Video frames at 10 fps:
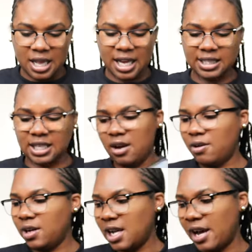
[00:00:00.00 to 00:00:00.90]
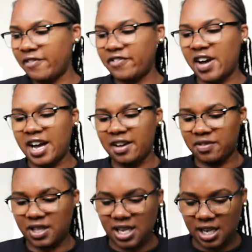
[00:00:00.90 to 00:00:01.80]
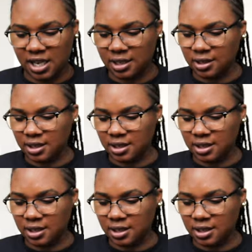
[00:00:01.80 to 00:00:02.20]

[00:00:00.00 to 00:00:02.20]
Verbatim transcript: like I said, I only got five things